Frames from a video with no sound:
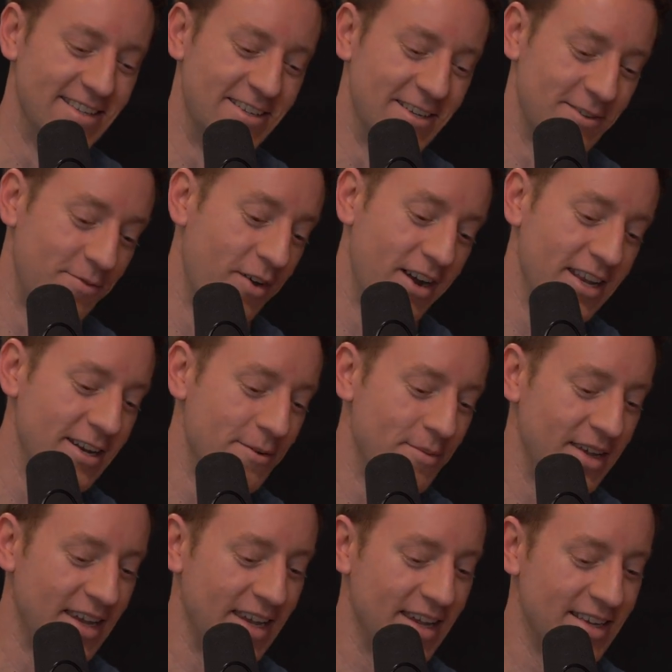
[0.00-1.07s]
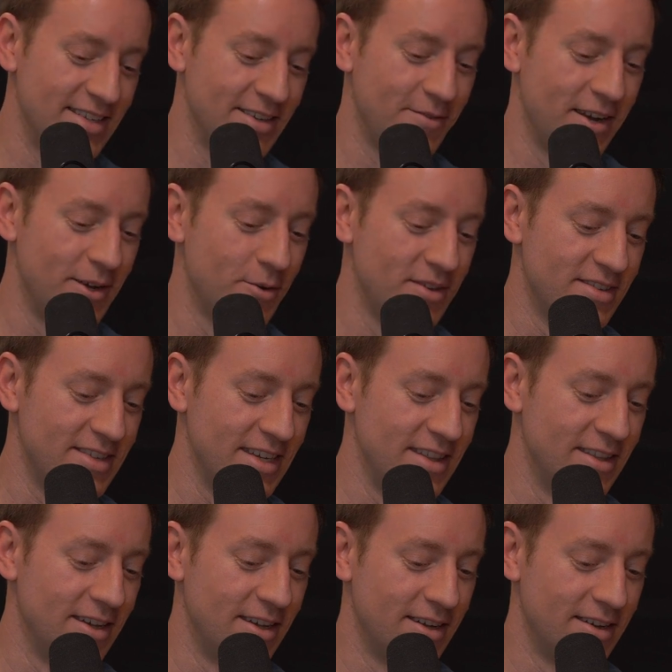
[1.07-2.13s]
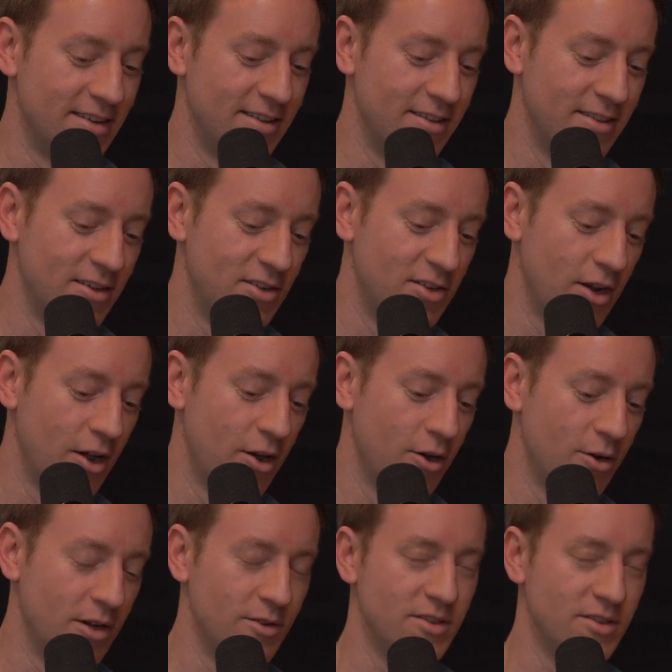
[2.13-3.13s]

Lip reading: just funny to me is if anyone's seen the show,